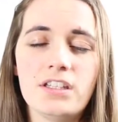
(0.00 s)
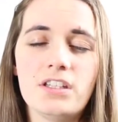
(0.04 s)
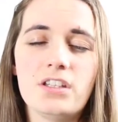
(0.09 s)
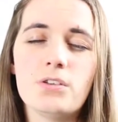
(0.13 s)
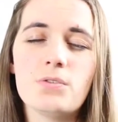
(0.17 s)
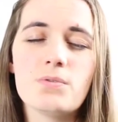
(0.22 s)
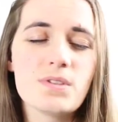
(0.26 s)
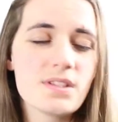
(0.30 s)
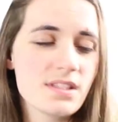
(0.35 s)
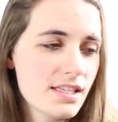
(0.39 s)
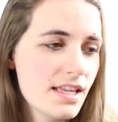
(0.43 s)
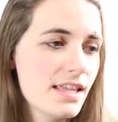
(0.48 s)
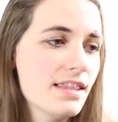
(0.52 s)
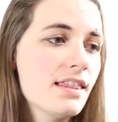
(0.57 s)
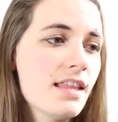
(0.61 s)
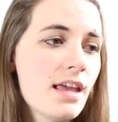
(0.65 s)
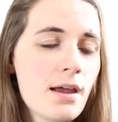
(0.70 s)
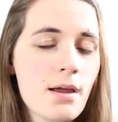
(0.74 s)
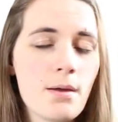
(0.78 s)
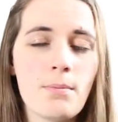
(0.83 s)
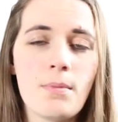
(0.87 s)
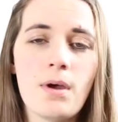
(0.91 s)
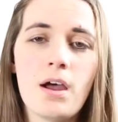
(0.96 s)
You send
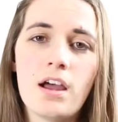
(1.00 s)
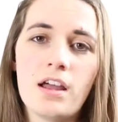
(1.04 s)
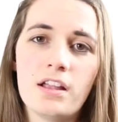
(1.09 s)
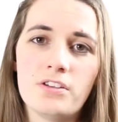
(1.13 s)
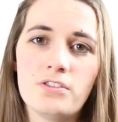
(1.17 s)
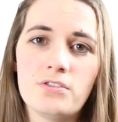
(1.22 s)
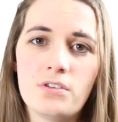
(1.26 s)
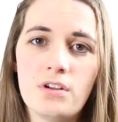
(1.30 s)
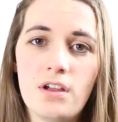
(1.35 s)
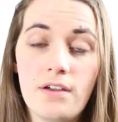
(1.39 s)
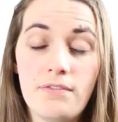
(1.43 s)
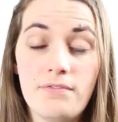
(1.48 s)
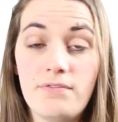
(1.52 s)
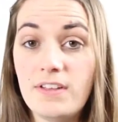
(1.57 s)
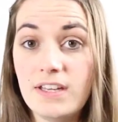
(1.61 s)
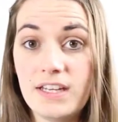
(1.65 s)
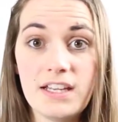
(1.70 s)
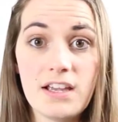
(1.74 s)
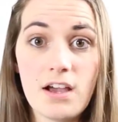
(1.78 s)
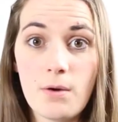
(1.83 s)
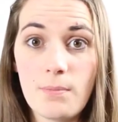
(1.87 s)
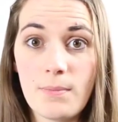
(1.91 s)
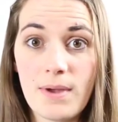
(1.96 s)
them a
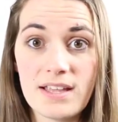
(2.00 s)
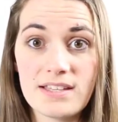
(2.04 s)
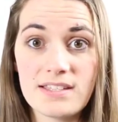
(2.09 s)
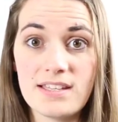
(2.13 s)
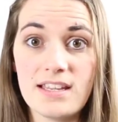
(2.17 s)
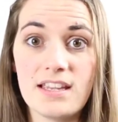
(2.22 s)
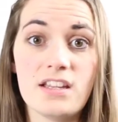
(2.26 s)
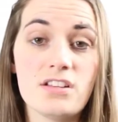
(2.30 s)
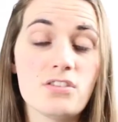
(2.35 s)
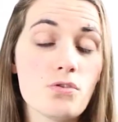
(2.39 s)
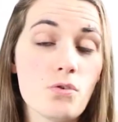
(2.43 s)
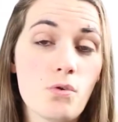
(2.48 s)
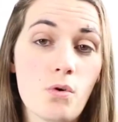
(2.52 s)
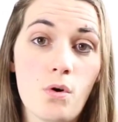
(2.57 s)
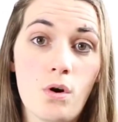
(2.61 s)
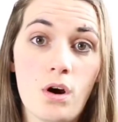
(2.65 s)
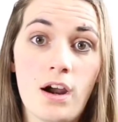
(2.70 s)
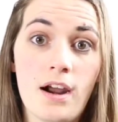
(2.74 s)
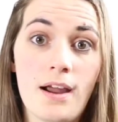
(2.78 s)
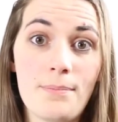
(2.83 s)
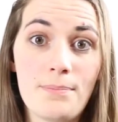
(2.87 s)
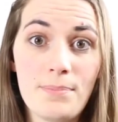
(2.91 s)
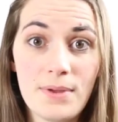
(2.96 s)
video message
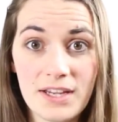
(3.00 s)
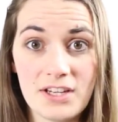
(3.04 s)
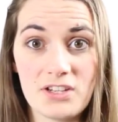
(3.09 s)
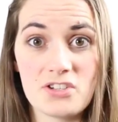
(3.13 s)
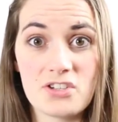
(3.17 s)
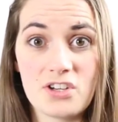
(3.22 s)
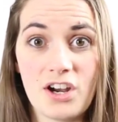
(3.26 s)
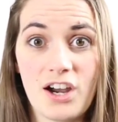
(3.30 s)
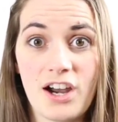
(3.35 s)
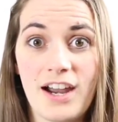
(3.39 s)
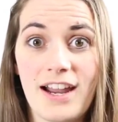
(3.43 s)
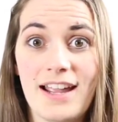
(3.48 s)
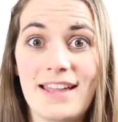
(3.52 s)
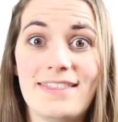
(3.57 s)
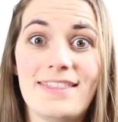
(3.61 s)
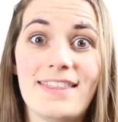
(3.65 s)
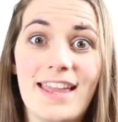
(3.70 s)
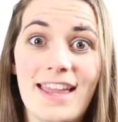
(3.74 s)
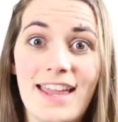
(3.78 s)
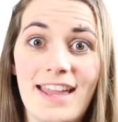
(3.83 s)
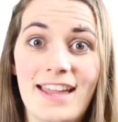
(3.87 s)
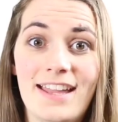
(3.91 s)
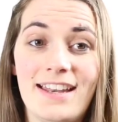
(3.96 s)
or a picture, and
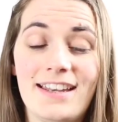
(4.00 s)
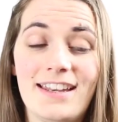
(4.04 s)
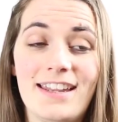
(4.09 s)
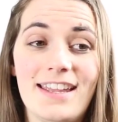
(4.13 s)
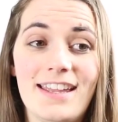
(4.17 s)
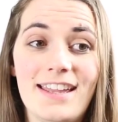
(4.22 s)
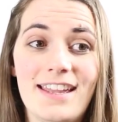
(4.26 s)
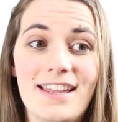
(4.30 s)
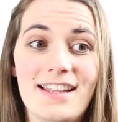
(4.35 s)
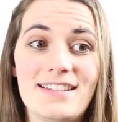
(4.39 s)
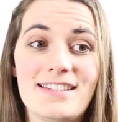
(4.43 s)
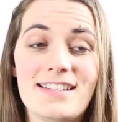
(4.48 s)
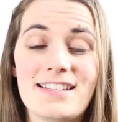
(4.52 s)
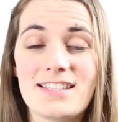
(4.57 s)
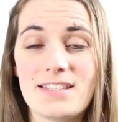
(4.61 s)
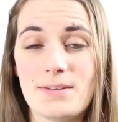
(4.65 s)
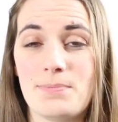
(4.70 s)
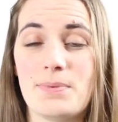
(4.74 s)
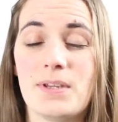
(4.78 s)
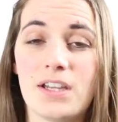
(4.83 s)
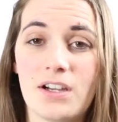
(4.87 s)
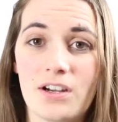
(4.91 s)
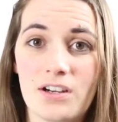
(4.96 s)
then it
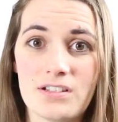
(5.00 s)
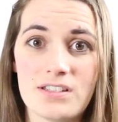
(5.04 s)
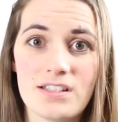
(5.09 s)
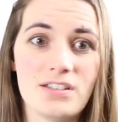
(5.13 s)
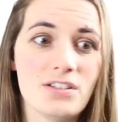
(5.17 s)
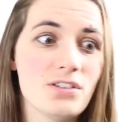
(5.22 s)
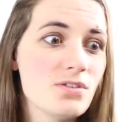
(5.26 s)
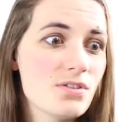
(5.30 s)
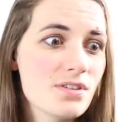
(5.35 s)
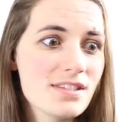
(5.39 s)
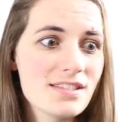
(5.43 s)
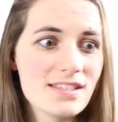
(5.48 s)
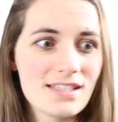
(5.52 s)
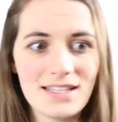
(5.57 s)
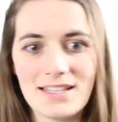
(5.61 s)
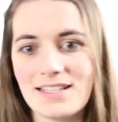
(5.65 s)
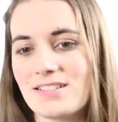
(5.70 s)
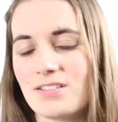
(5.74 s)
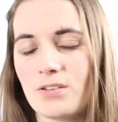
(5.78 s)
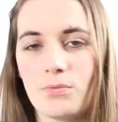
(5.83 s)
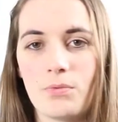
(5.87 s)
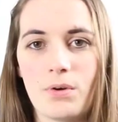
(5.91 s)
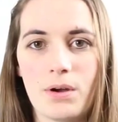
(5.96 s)
disappears, and you just send
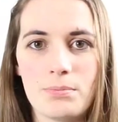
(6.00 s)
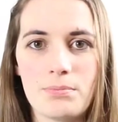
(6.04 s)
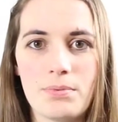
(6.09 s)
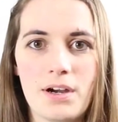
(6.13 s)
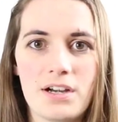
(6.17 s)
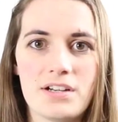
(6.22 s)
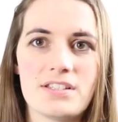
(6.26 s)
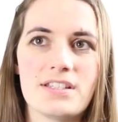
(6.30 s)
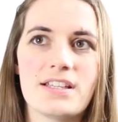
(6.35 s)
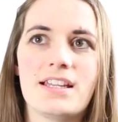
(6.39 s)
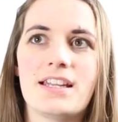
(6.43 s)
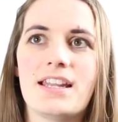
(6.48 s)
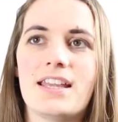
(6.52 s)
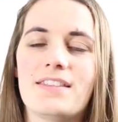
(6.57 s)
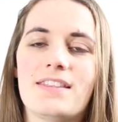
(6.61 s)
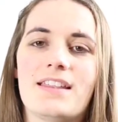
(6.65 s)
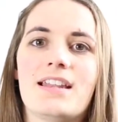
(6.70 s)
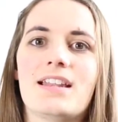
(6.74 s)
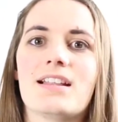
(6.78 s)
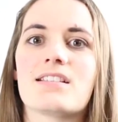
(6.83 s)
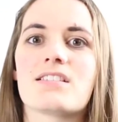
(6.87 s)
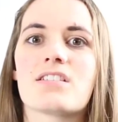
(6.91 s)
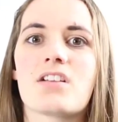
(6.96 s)
it to one person and
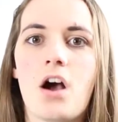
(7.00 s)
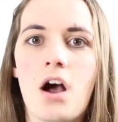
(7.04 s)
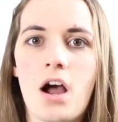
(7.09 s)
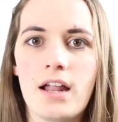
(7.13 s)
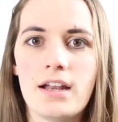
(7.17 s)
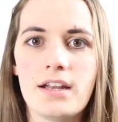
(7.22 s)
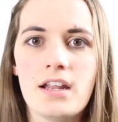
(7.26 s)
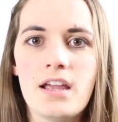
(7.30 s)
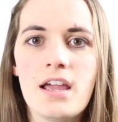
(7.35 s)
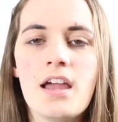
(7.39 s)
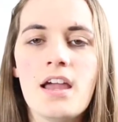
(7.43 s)
then it's gone.